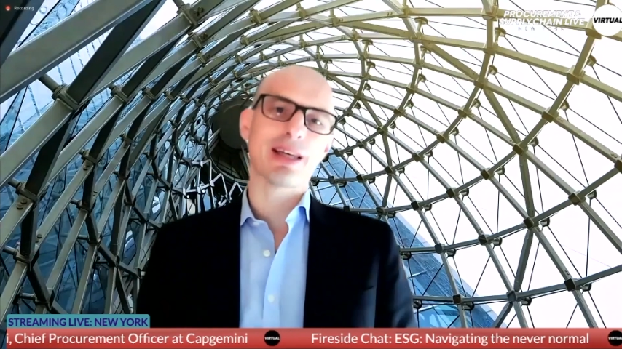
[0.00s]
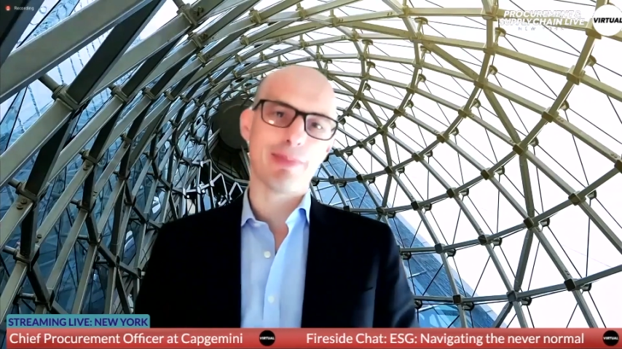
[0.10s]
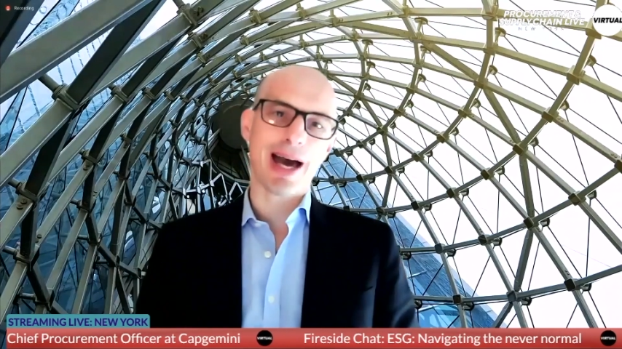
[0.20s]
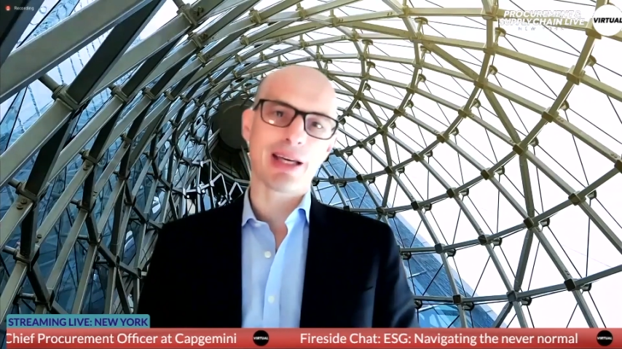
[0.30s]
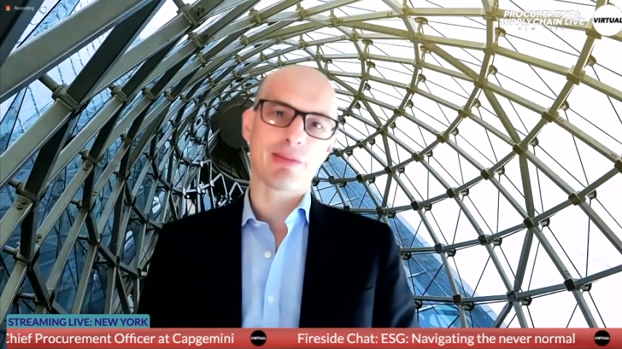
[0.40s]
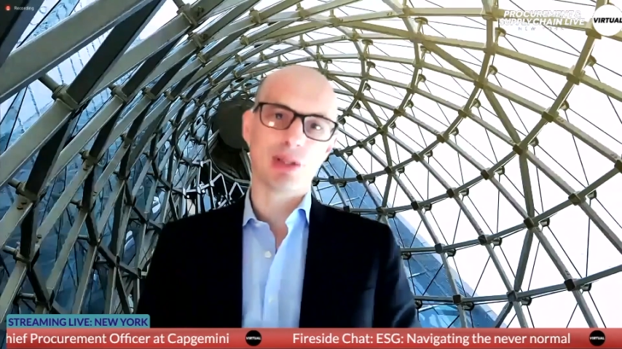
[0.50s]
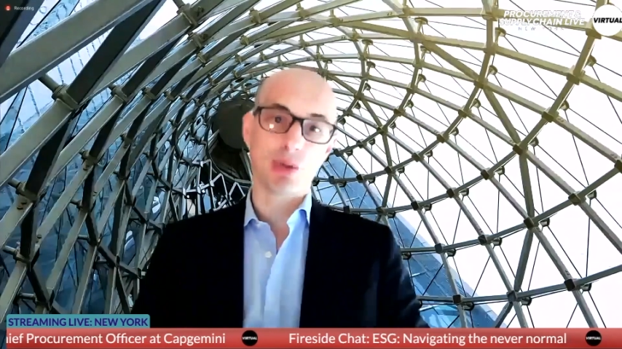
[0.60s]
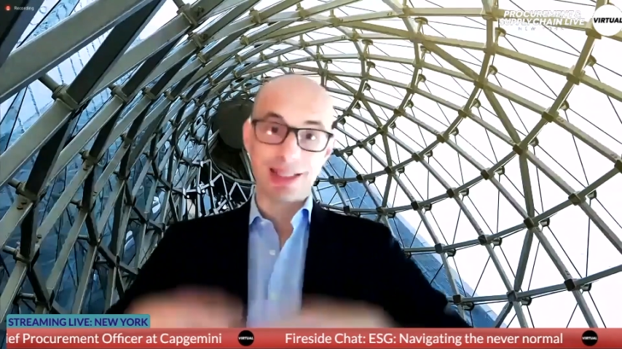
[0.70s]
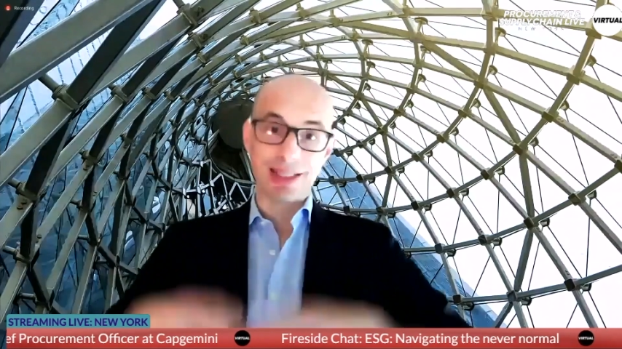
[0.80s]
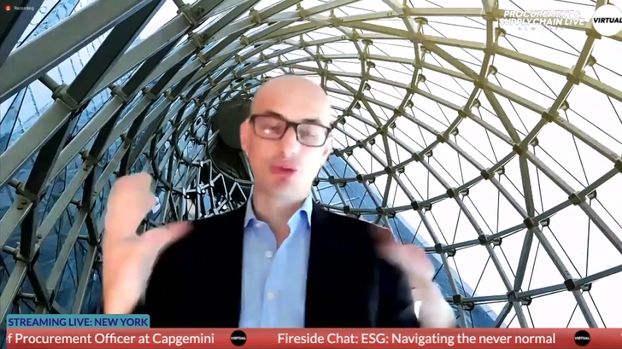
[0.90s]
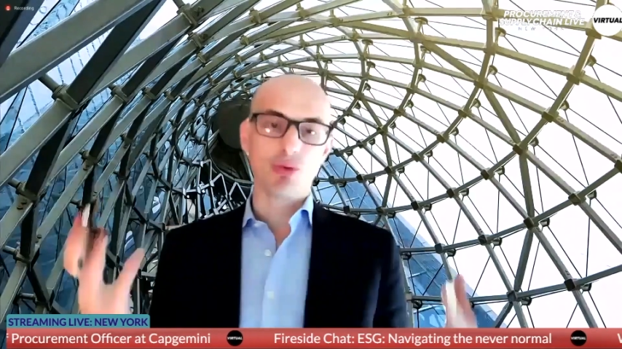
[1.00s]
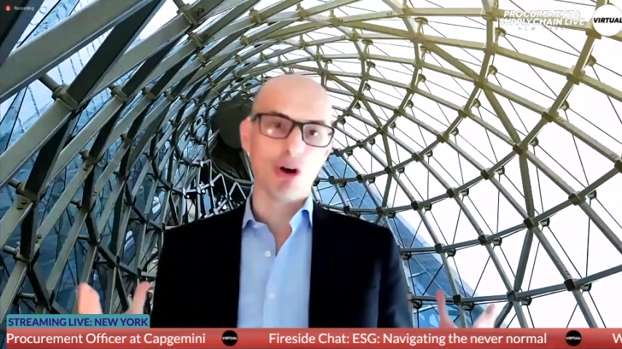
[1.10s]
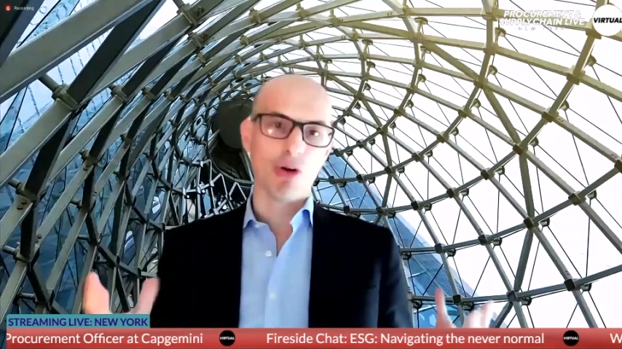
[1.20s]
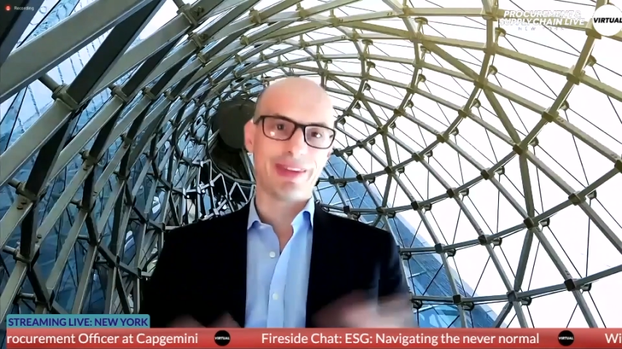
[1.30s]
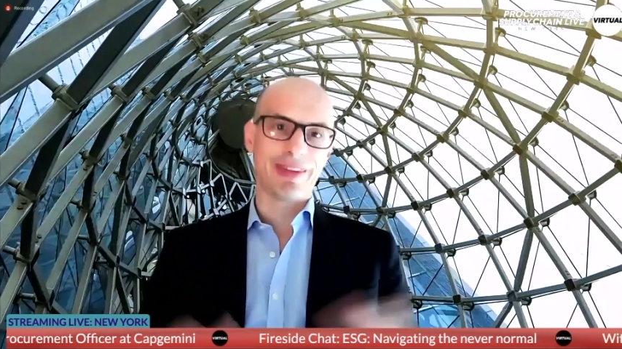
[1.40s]
back because they need to
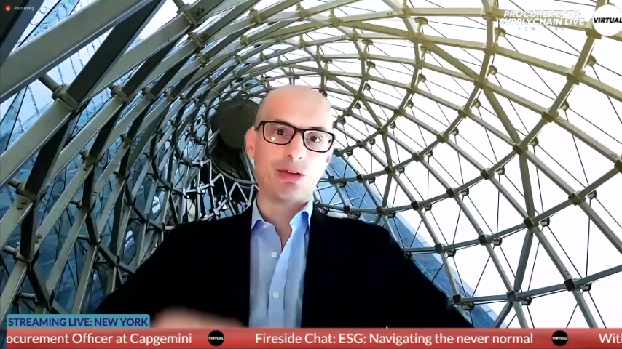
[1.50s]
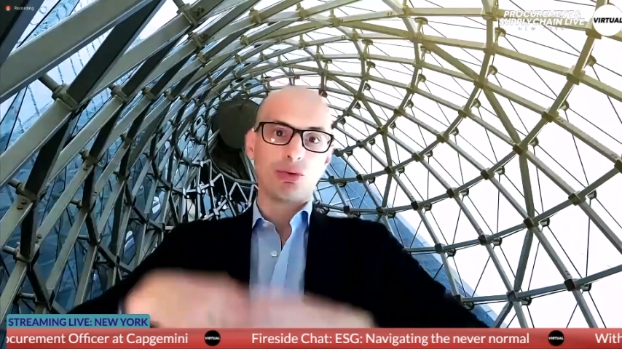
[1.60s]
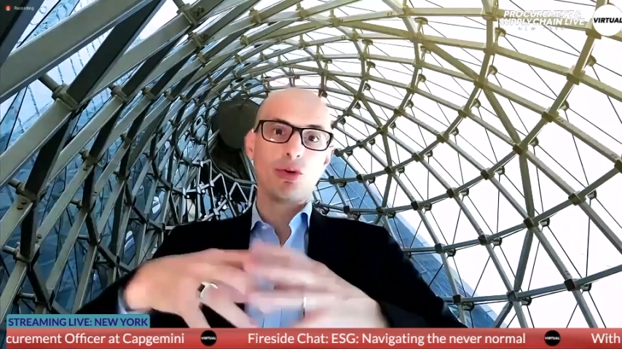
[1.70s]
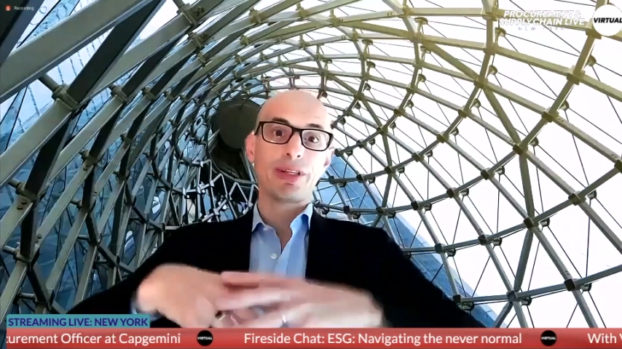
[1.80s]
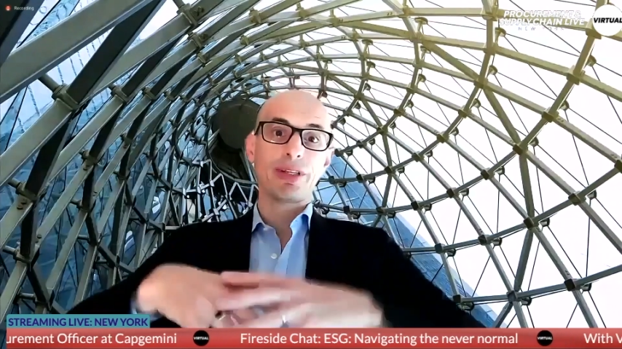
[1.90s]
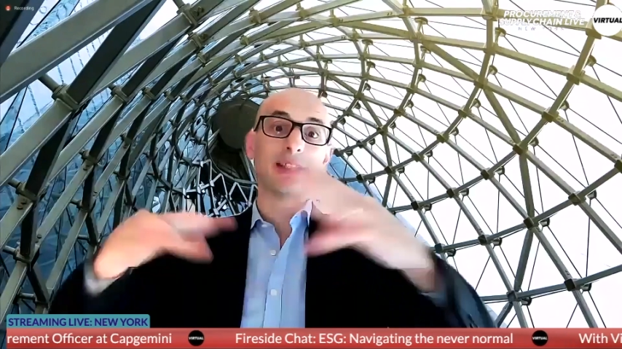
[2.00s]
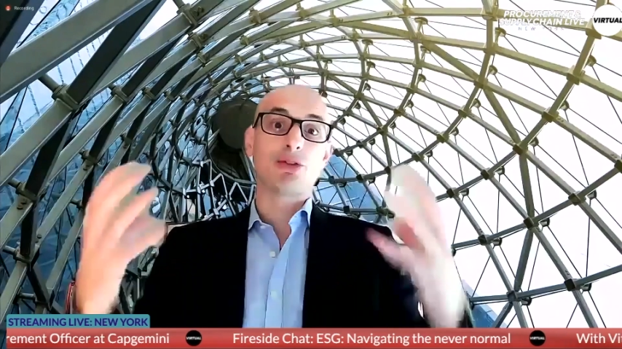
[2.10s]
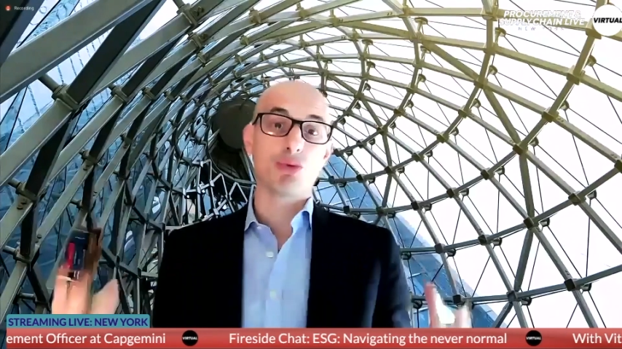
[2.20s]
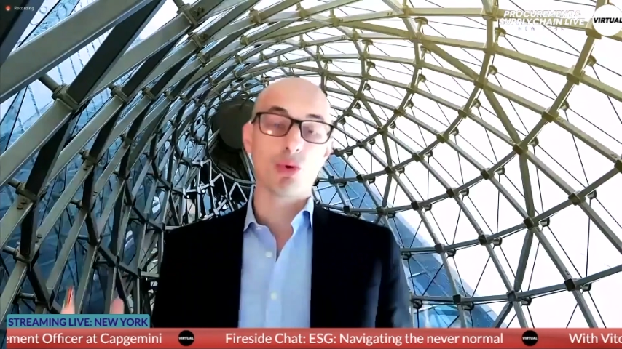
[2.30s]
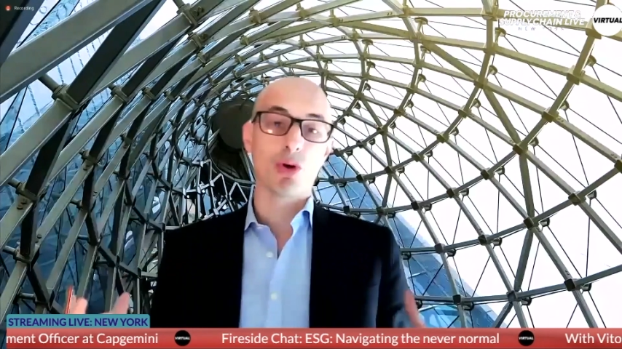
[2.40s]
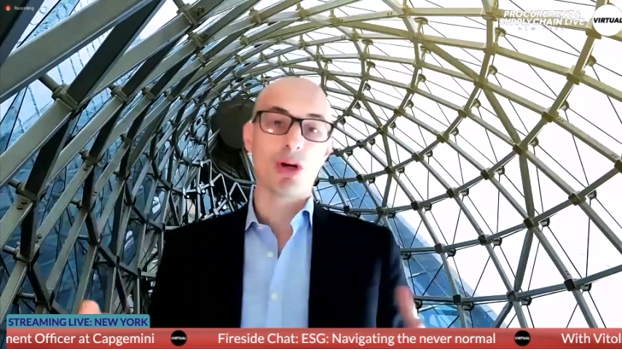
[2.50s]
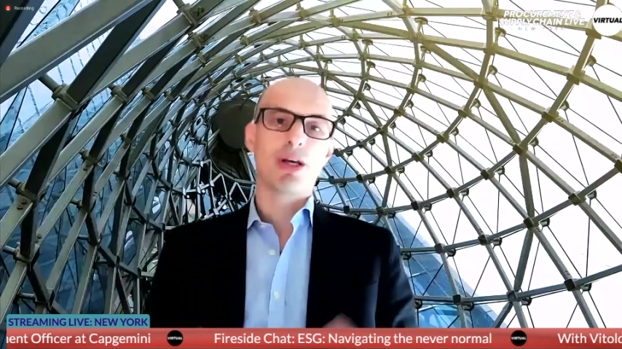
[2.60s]
learn. They need to learn and they need to grow.